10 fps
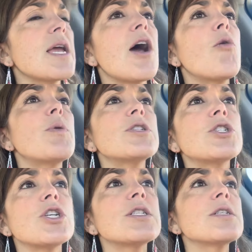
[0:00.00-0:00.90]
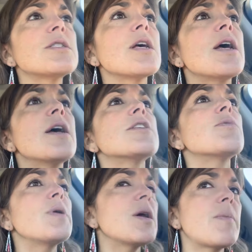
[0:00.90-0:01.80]
Help us, Jesus, to
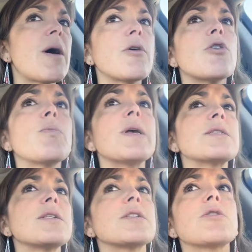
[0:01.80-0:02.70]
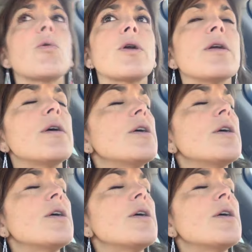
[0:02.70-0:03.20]
be about your business, Lord.